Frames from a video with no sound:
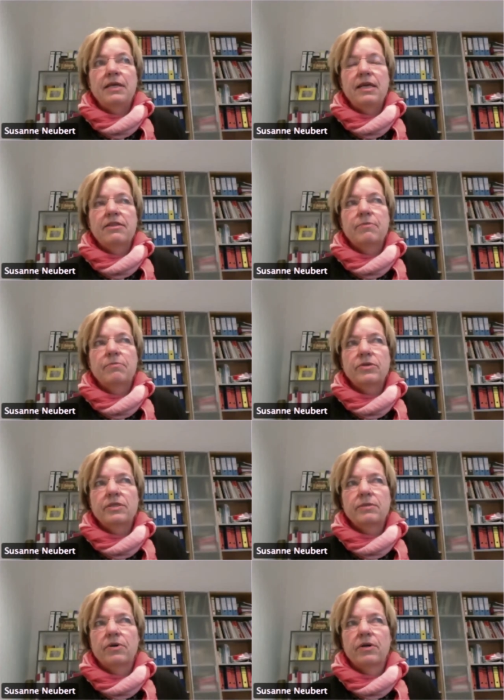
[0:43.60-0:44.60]
me, the
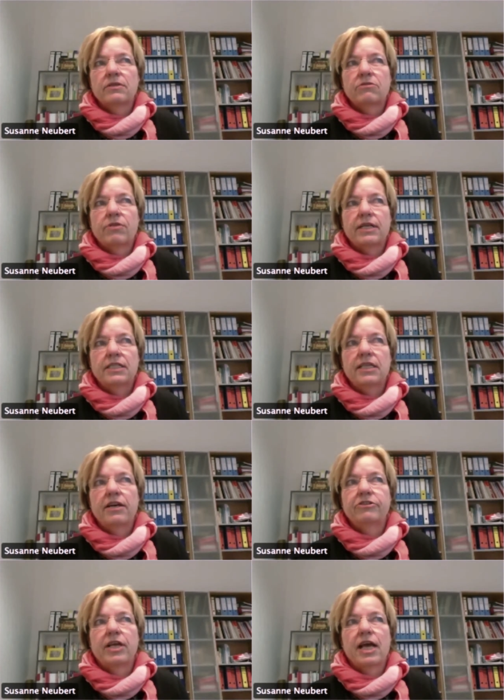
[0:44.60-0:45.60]
most important
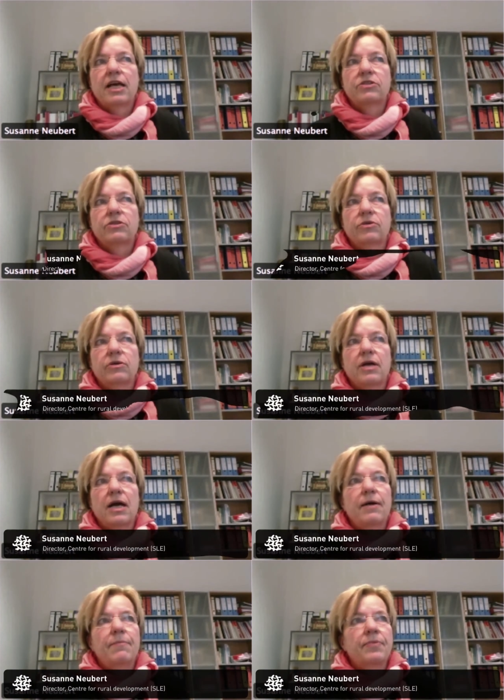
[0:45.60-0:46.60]
criteria
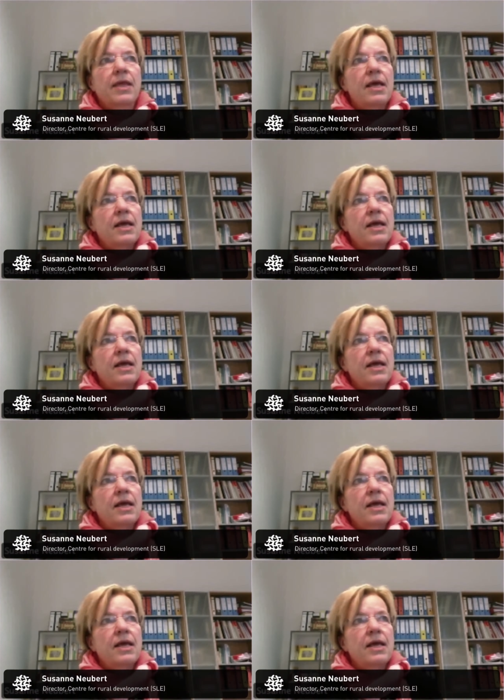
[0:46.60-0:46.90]
to